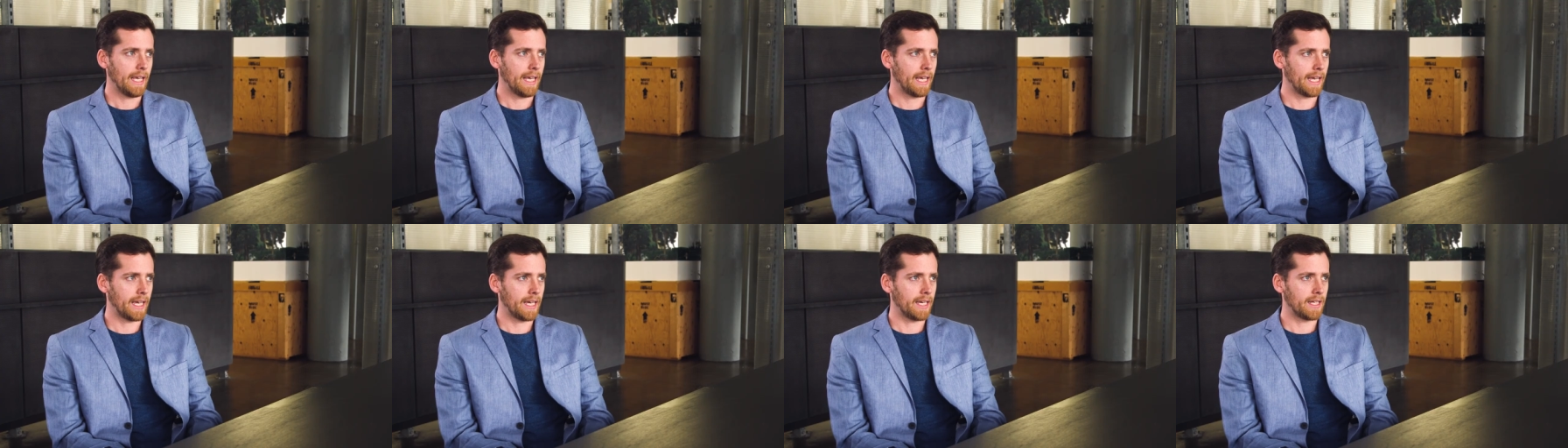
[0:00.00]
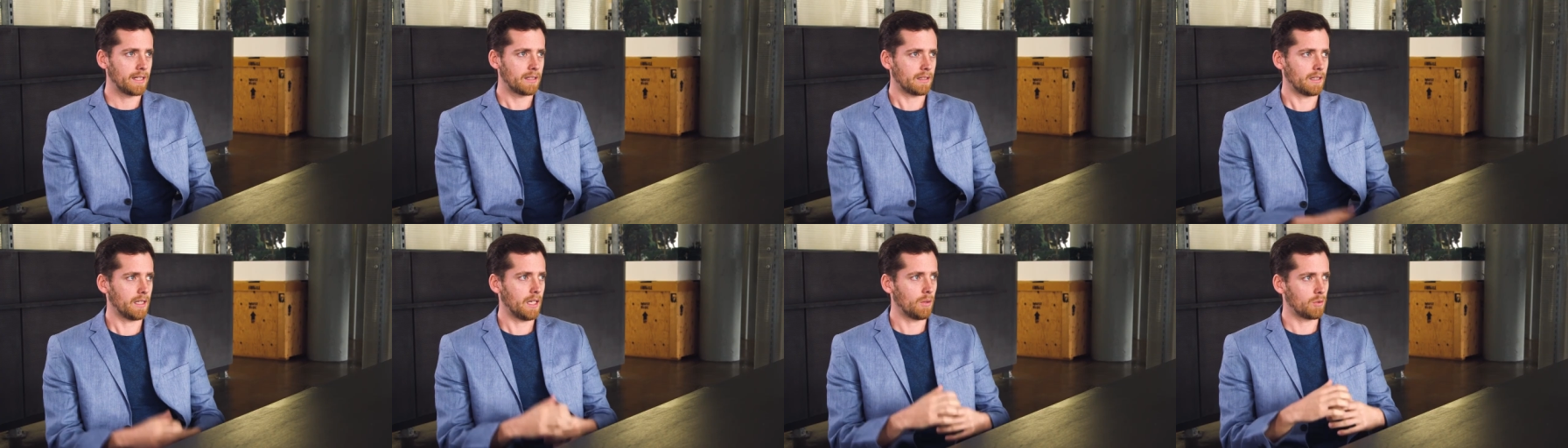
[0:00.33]

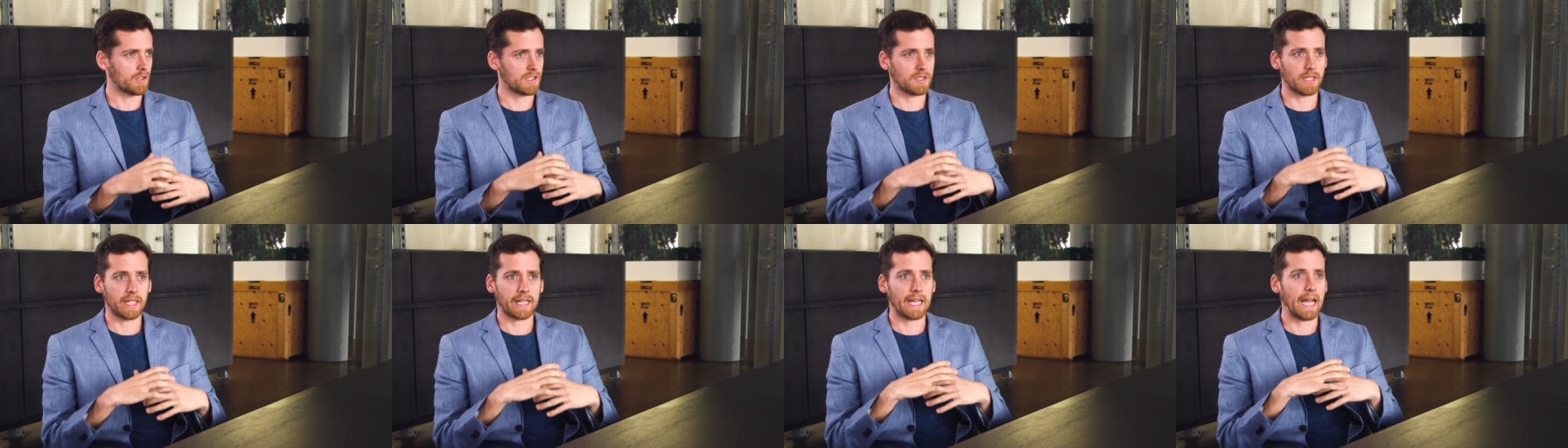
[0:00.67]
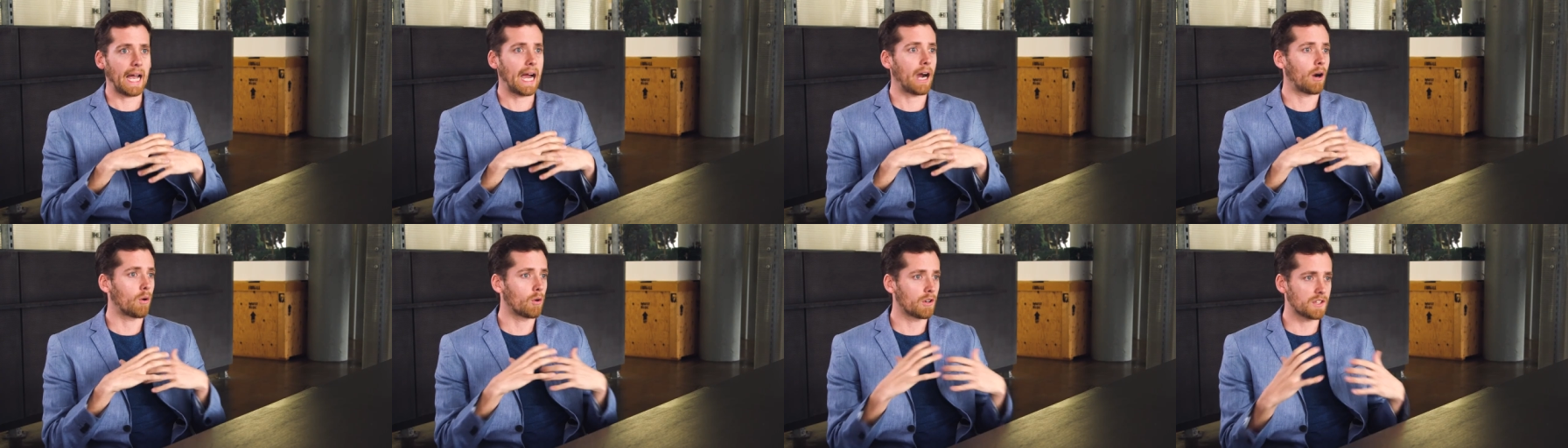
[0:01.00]
And it was like
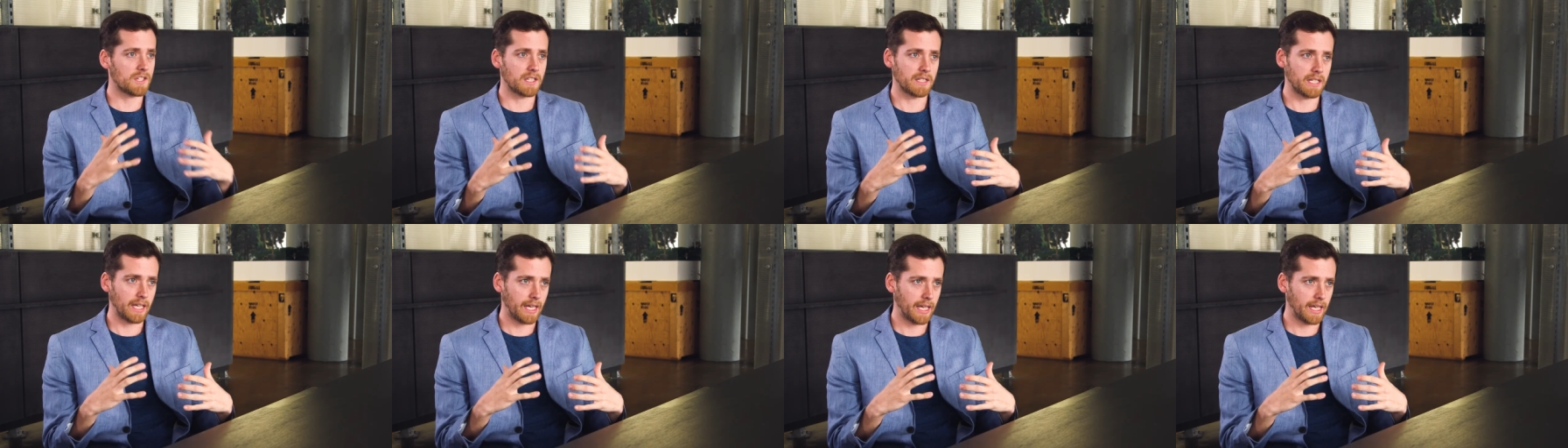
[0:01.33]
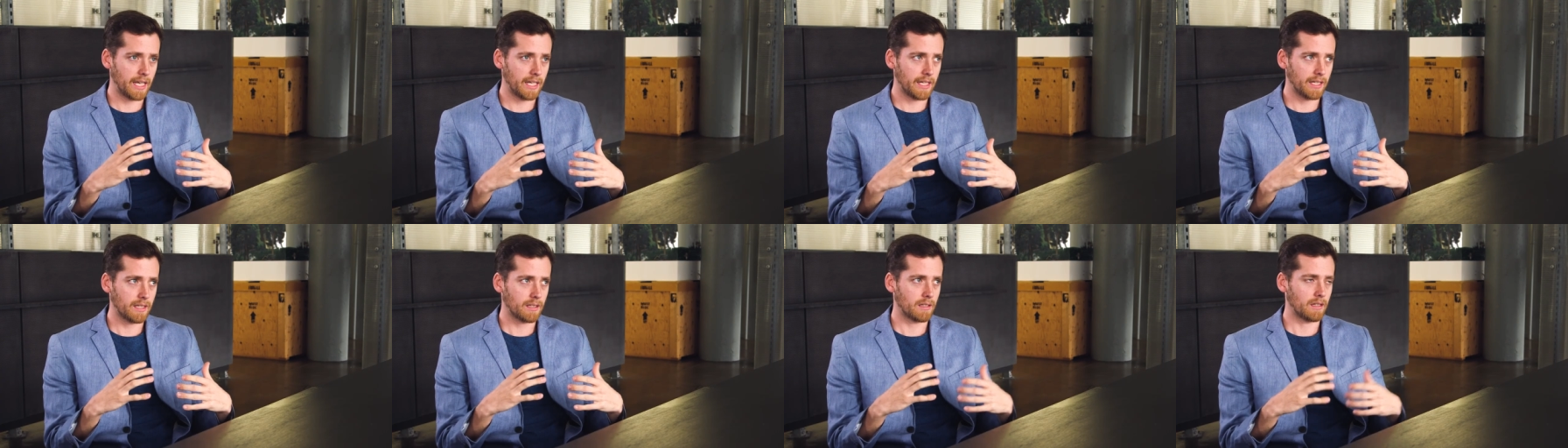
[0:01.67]
hours a
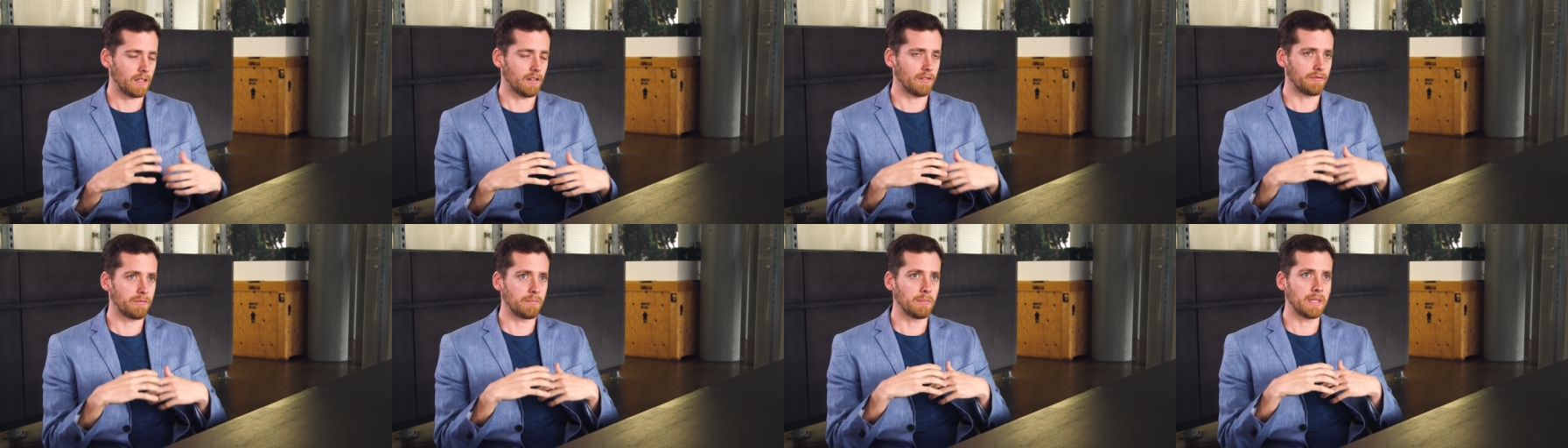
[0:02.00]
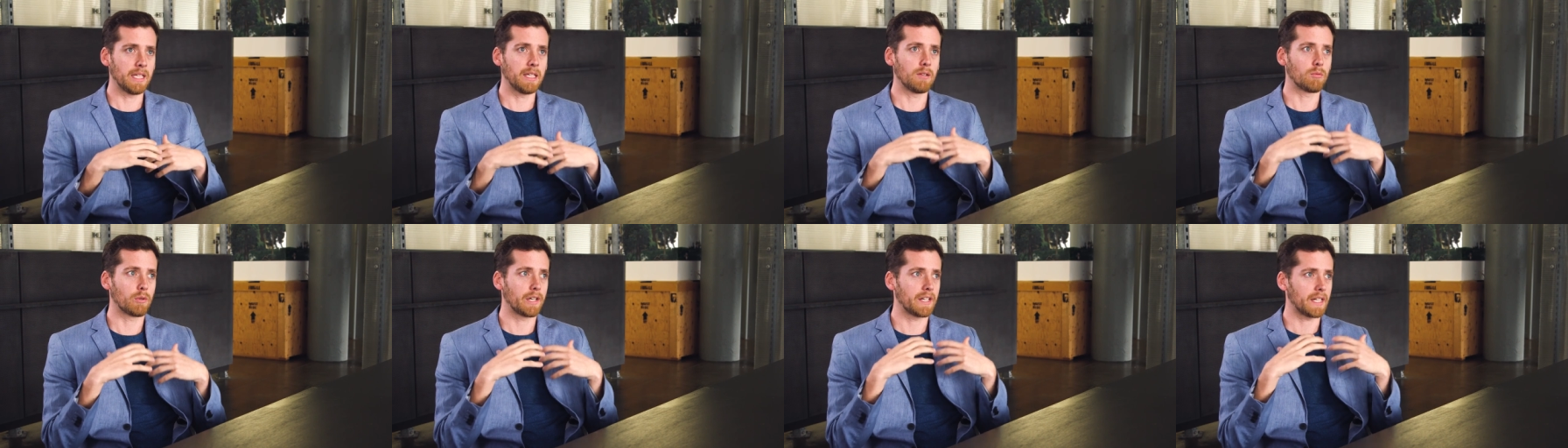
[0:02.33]
day of
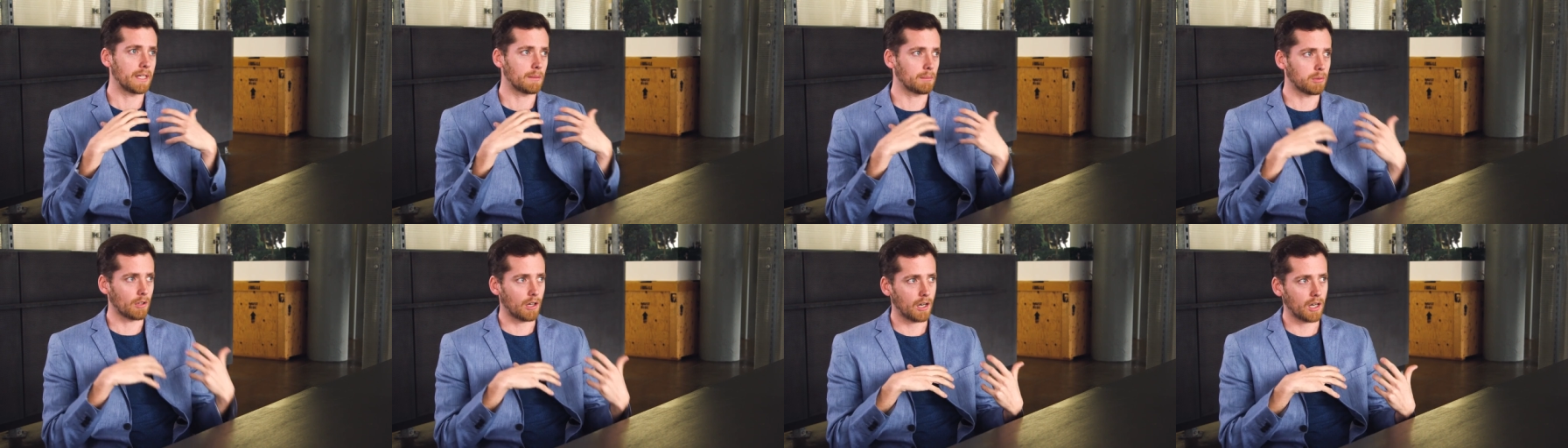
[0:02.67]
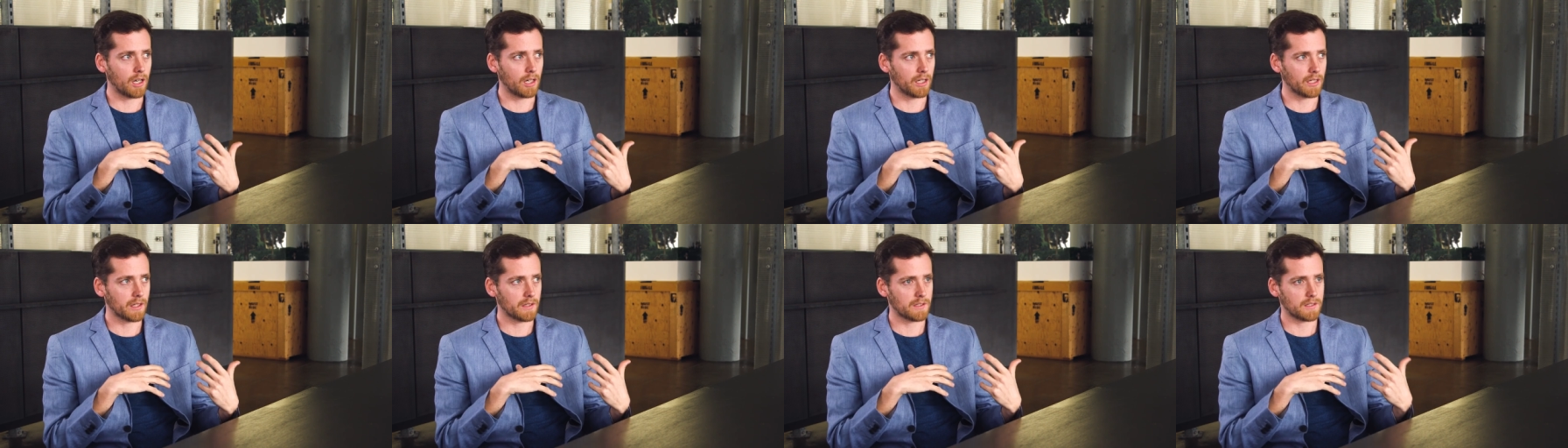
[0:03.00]
me reading
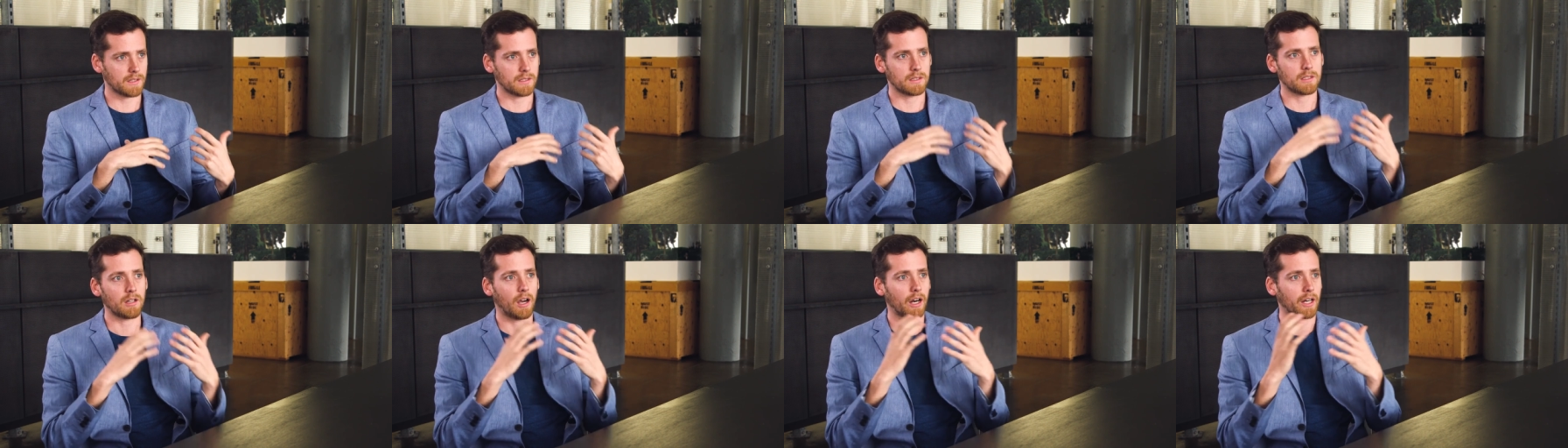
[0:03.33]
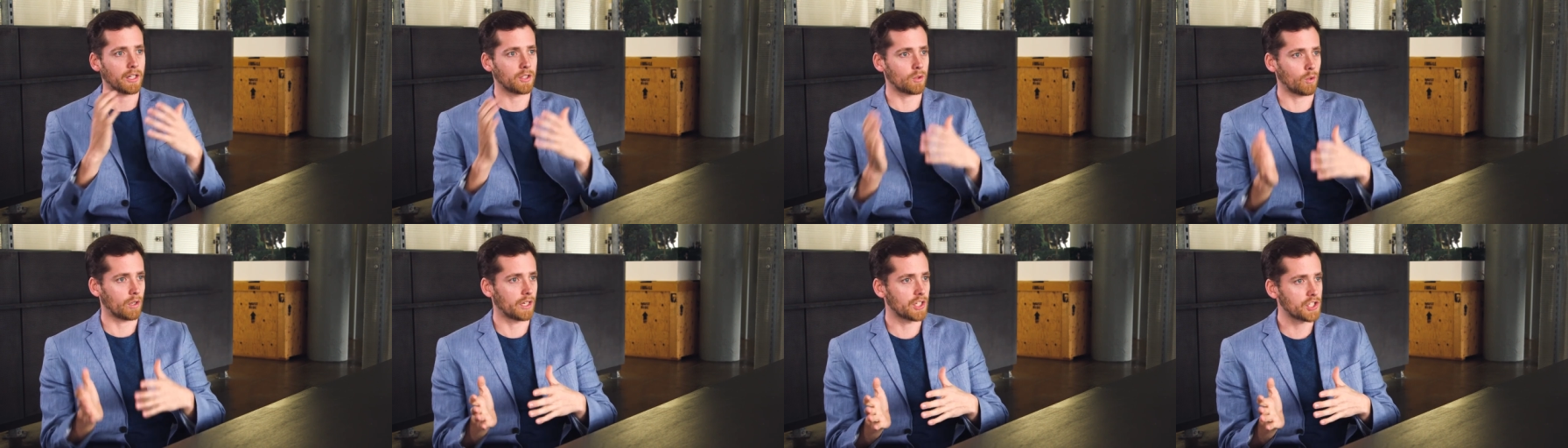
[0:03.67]
blogs,
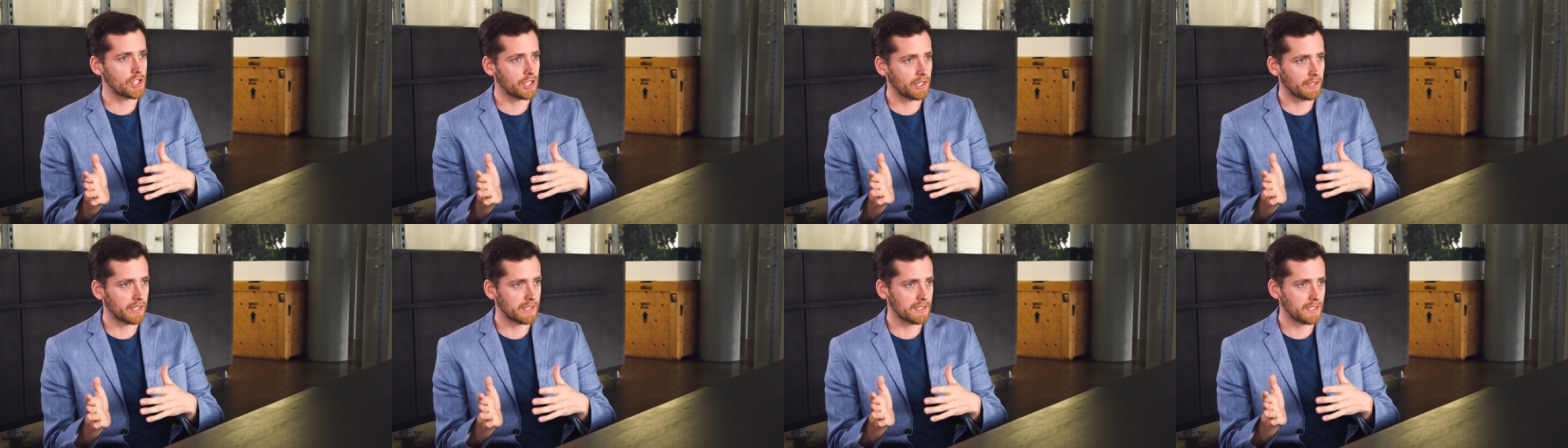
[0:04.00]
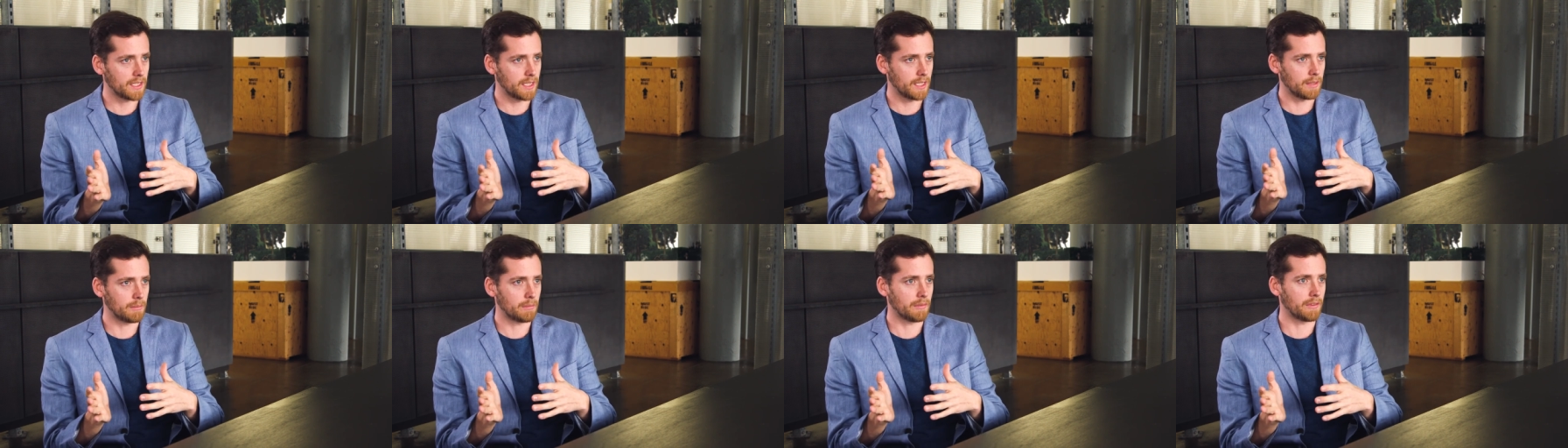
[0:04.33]
talking to our engineering
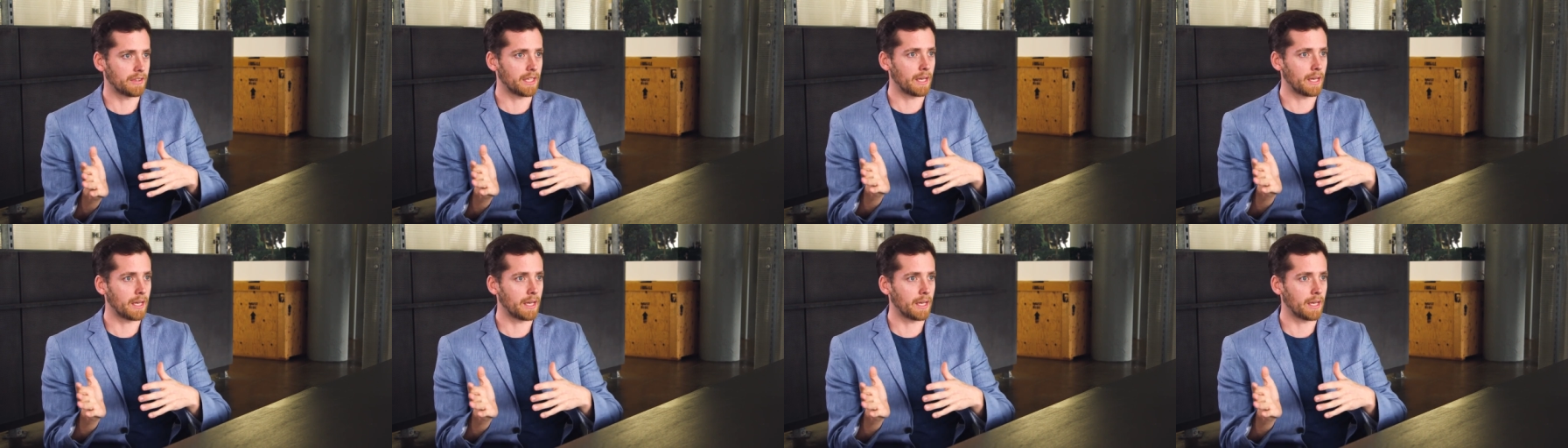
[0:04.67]
team,